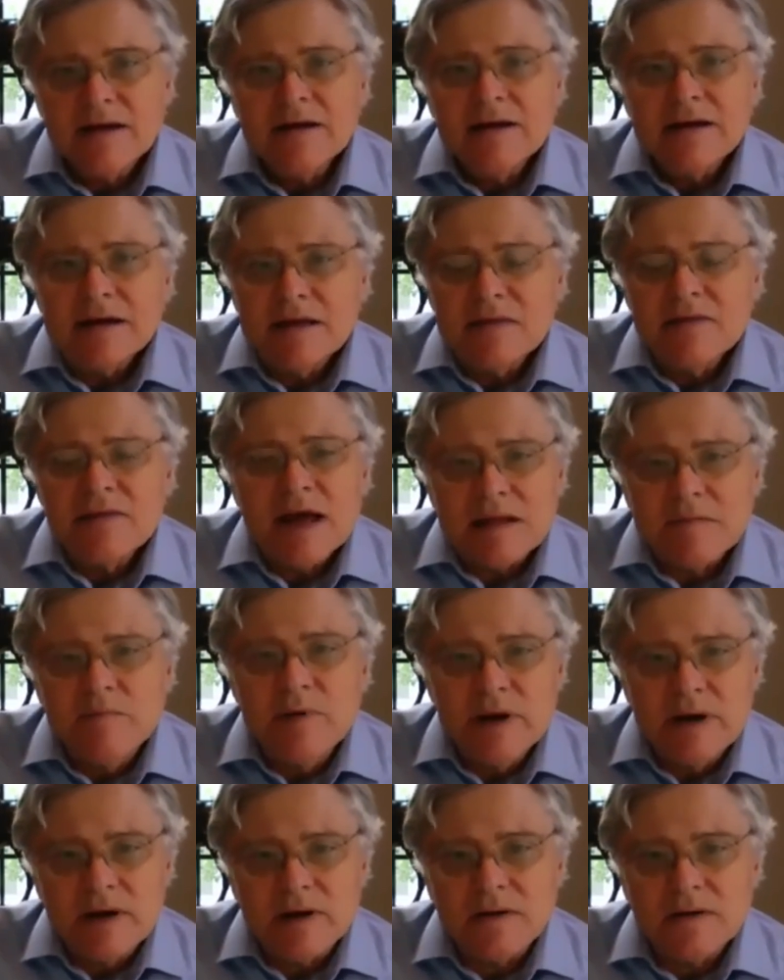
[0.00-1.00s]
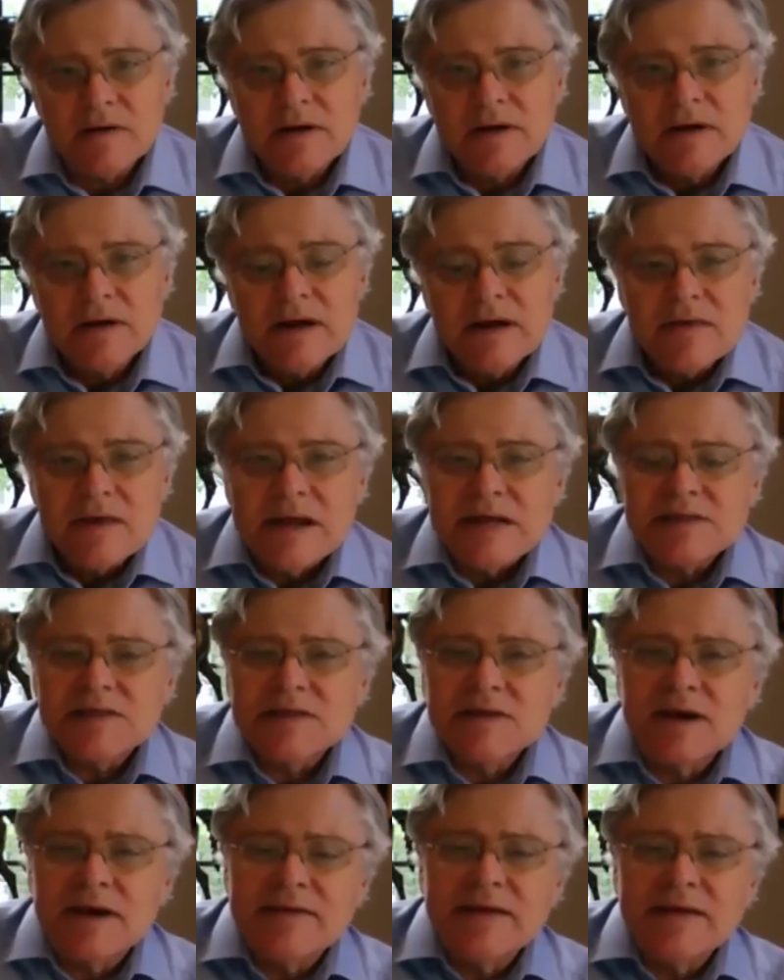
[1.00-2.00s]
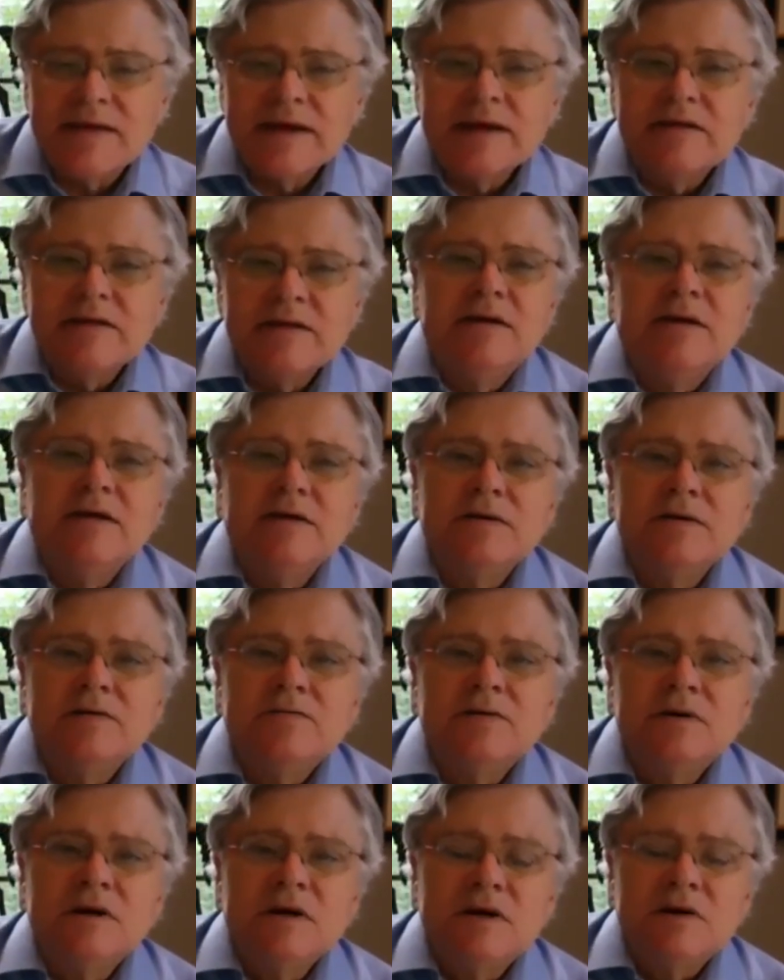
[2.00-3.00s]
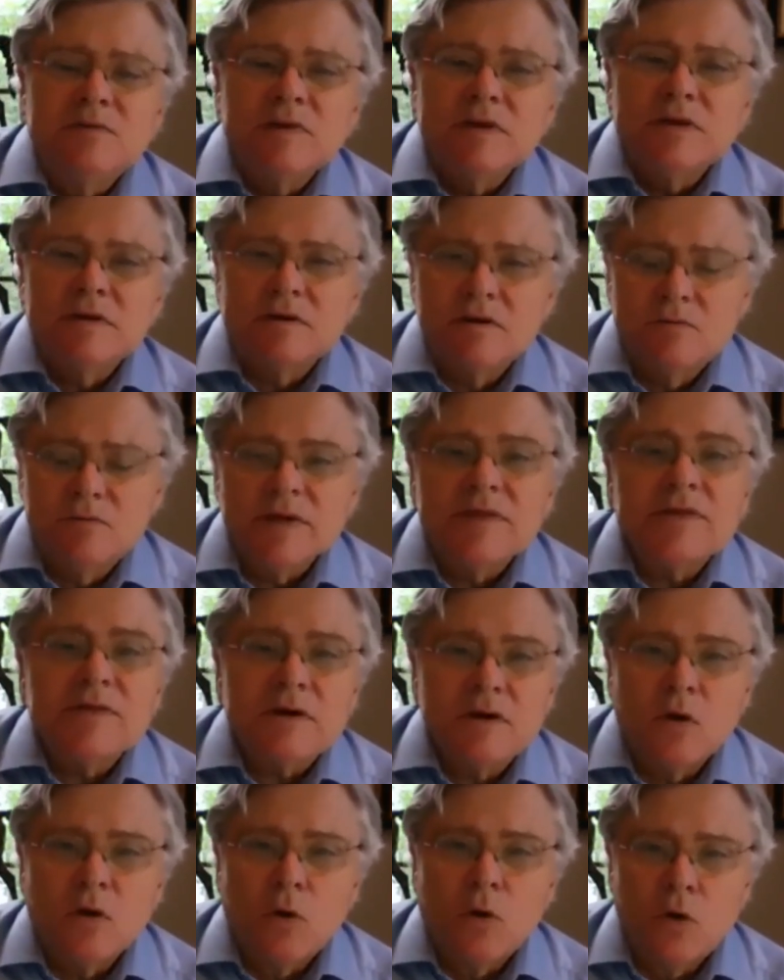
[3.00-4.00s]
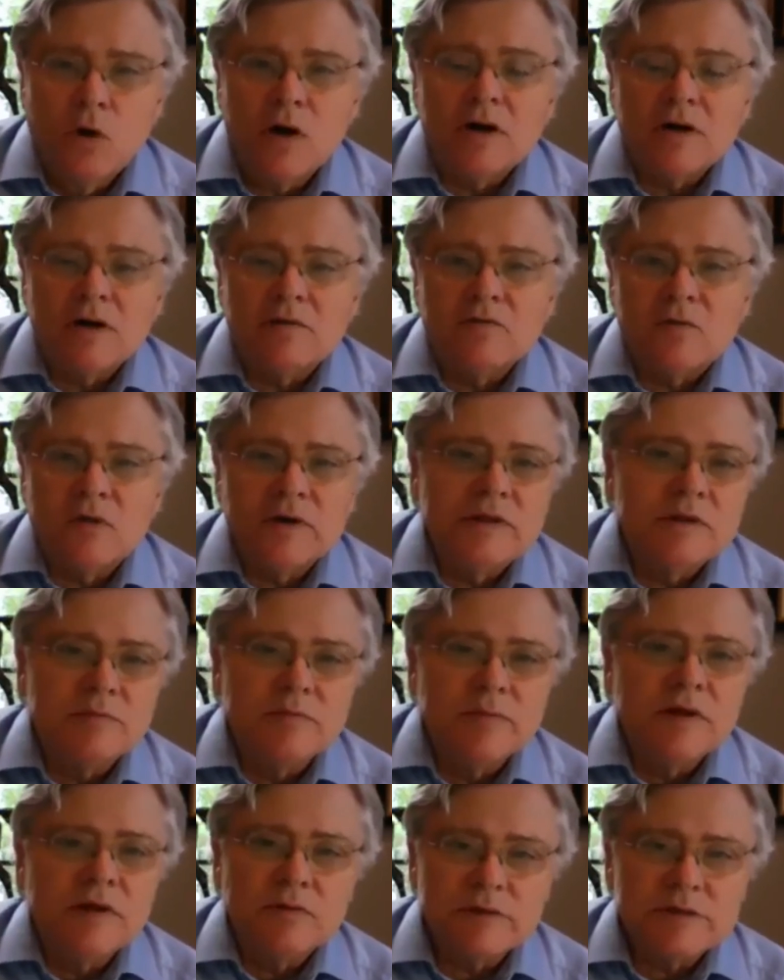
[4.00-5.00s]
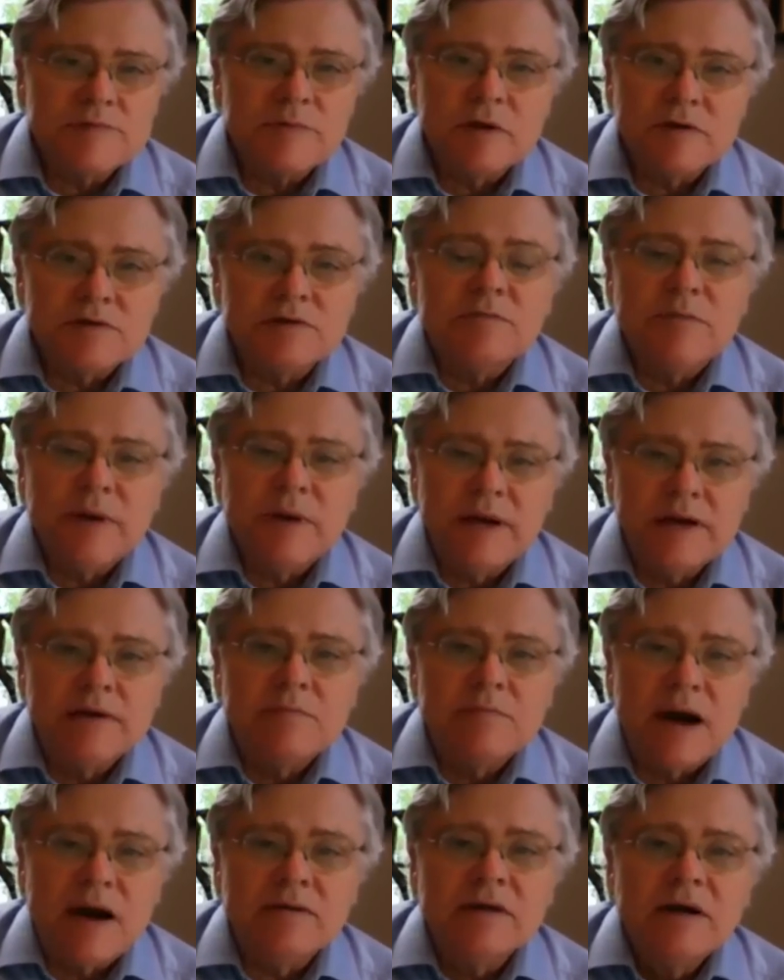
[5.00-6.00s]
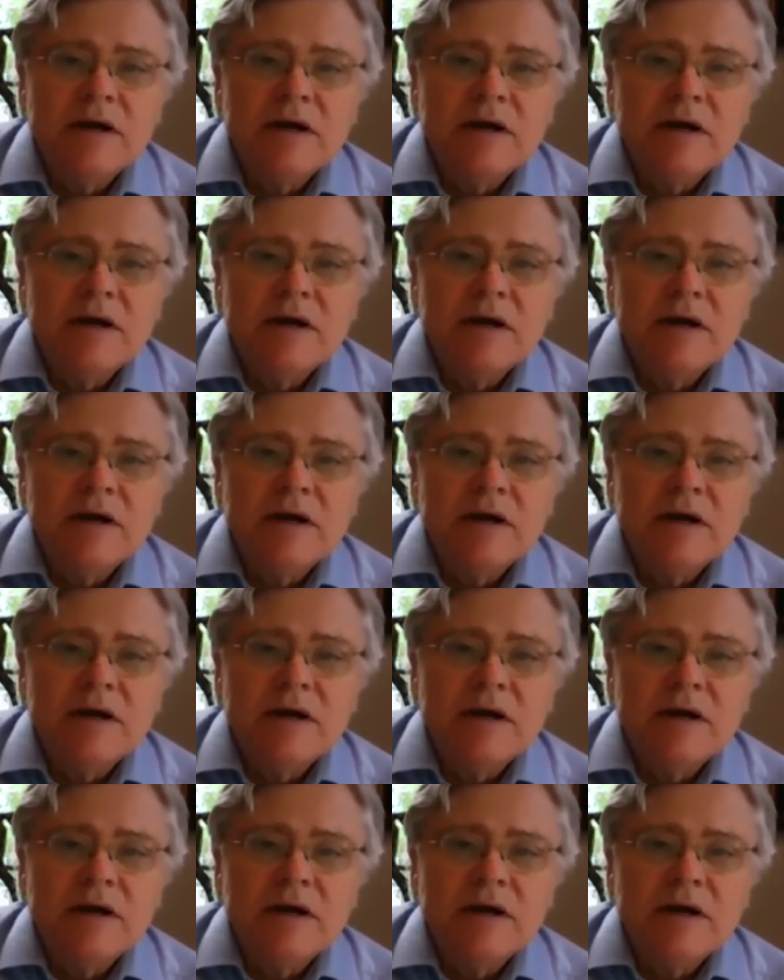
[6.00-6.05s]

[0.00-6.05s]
in that bill that has nothing to do with the, with the core of what the bill was supposed to be about.